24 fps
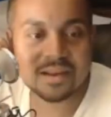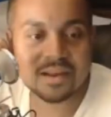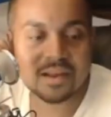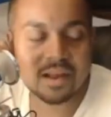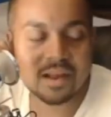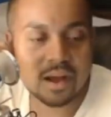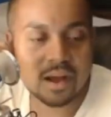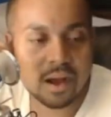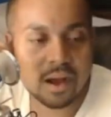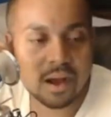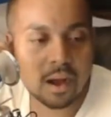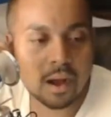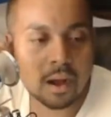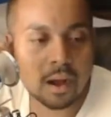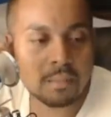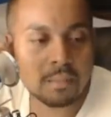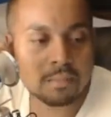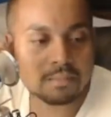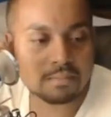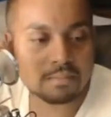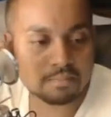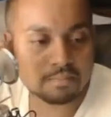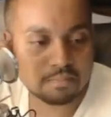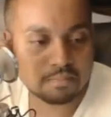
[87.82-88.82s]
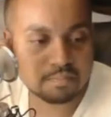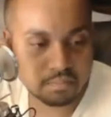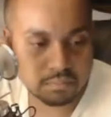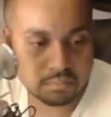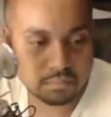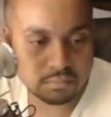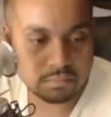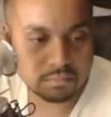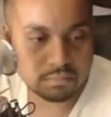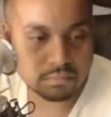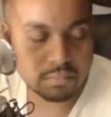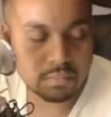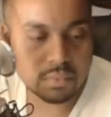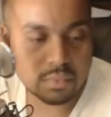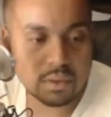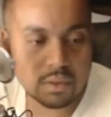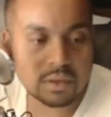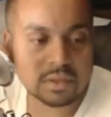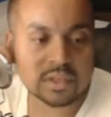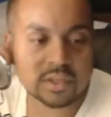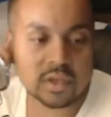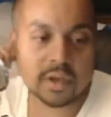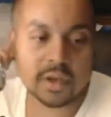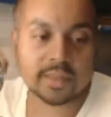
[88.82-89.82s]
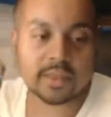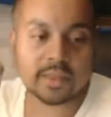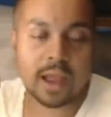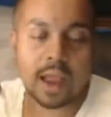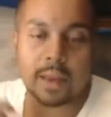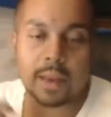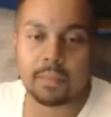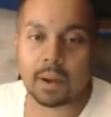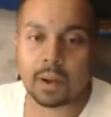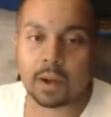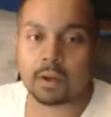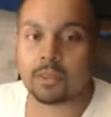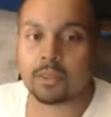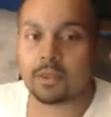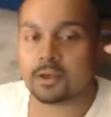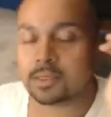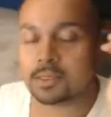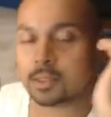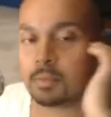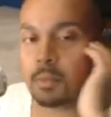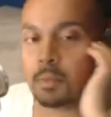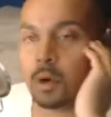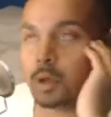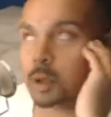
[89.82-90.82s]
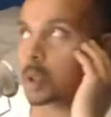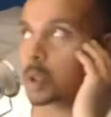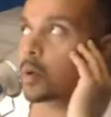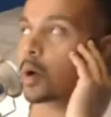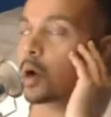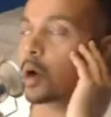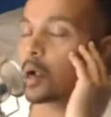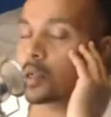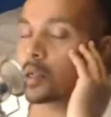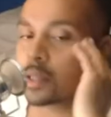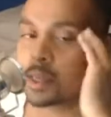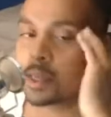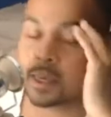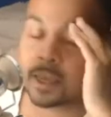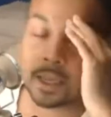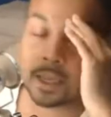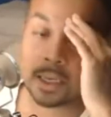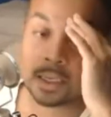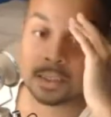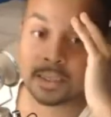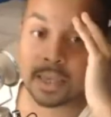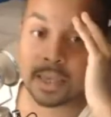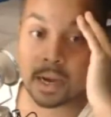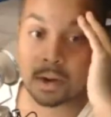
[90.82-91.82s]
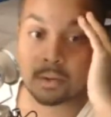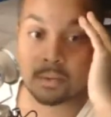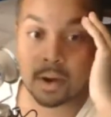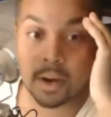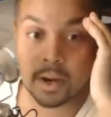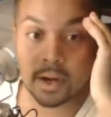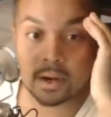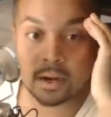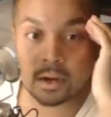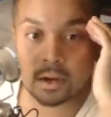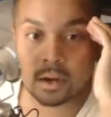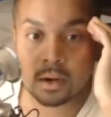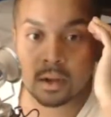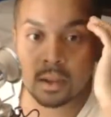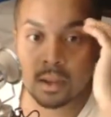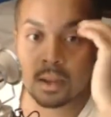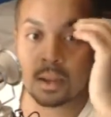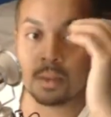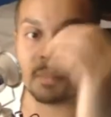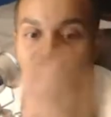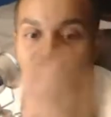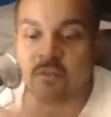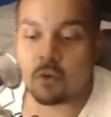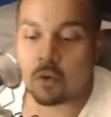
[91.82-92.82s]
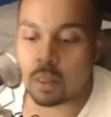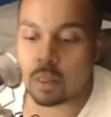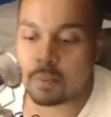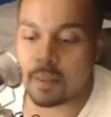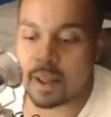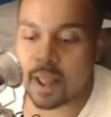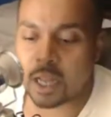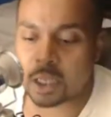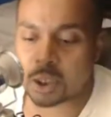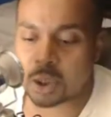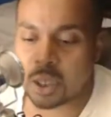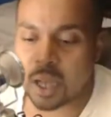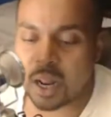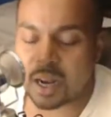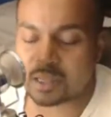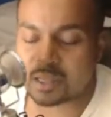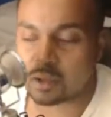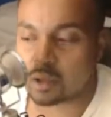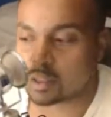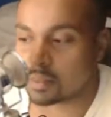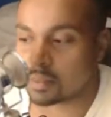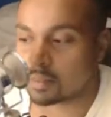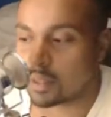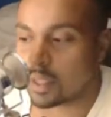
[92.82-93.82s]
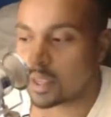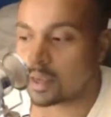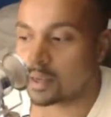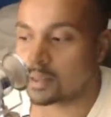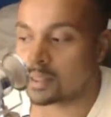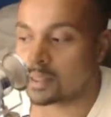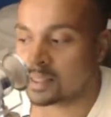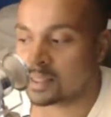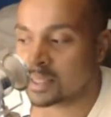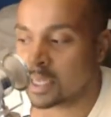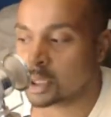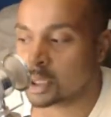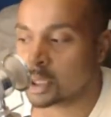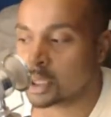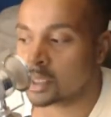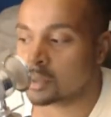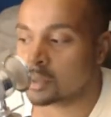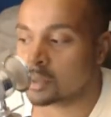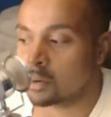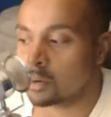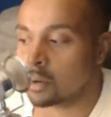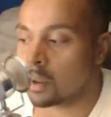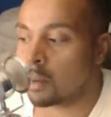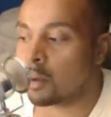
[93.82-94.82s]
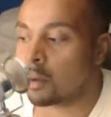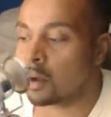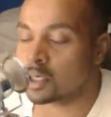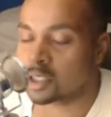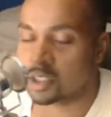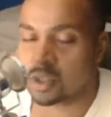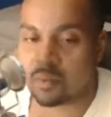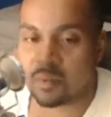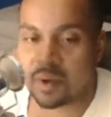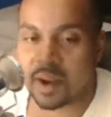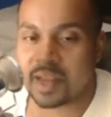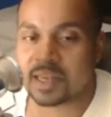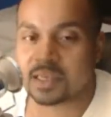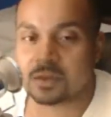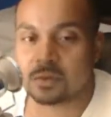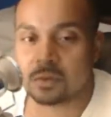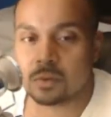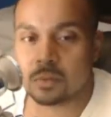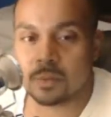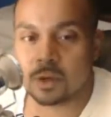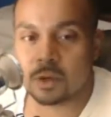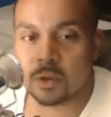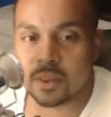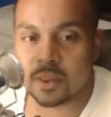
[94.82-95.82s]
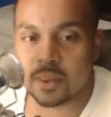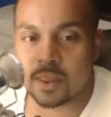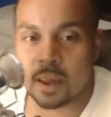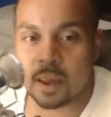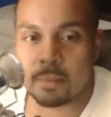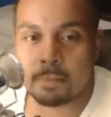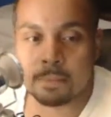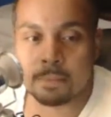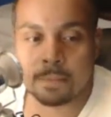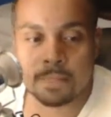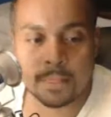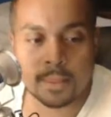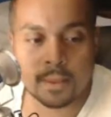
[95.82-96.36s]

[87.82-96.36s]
Um. So yeah, the Hype Brothers, Mojo Rawley and Zack Ryder. Before the match, you kind of saw some like dissension amongst the ranks between them.